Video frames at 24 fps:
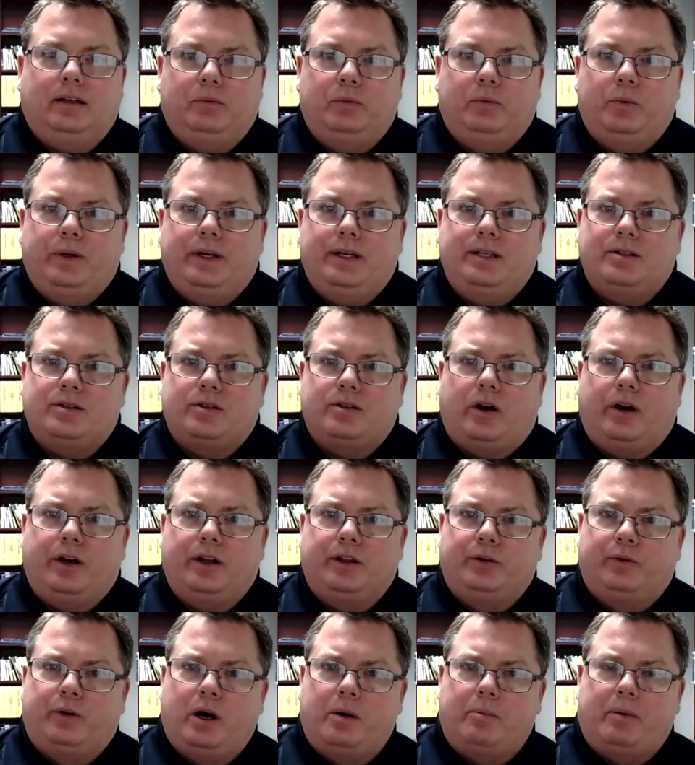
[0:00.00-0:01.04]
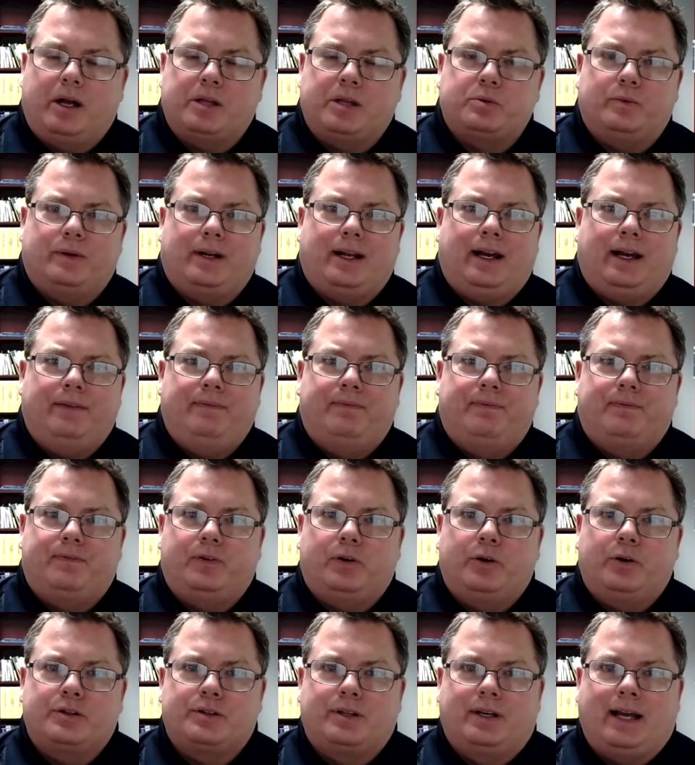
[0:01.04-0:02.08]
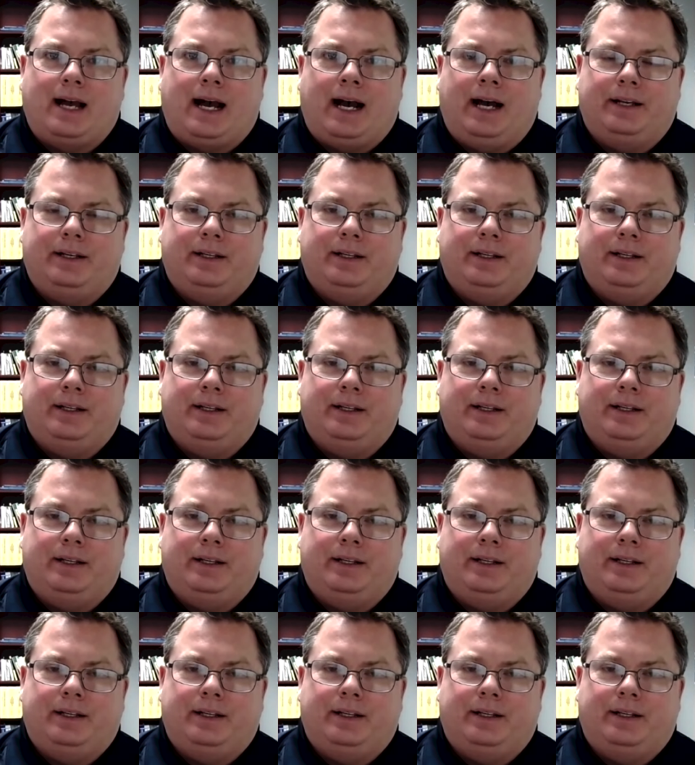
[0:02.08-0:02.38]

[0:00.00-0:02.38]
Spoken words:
We started the robots when I first got